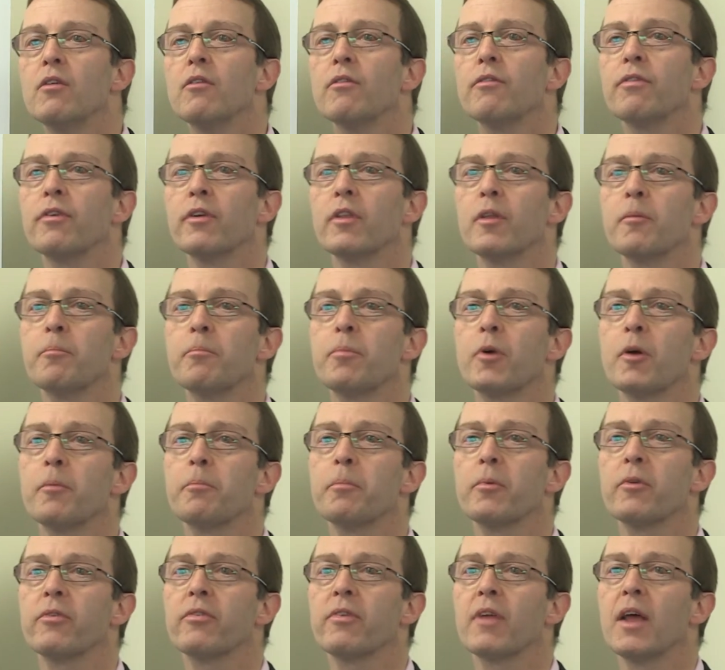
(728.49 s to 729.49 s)
for the
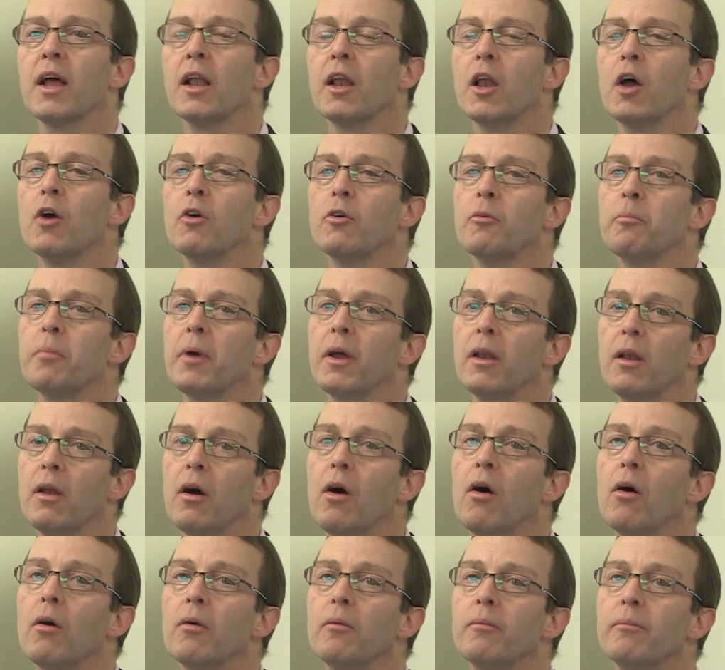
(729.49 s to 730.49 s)
purpose allowed by
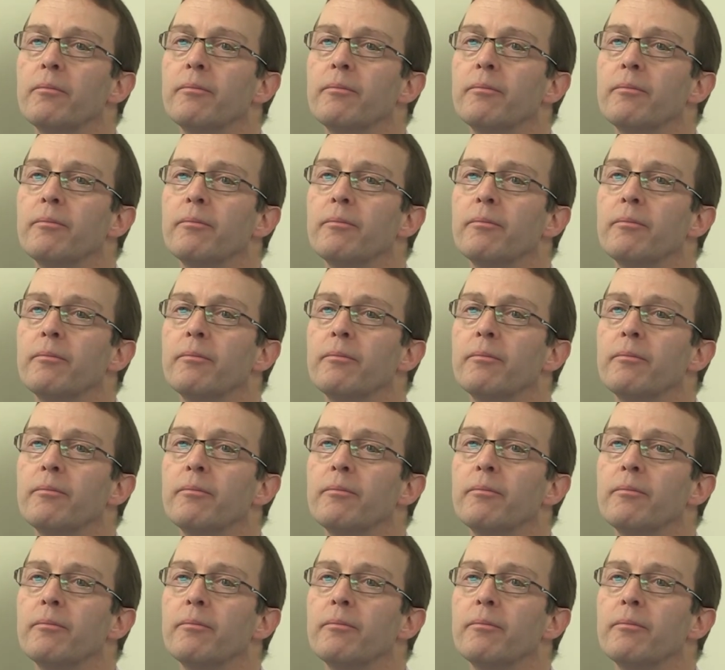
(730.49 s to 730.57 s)
law.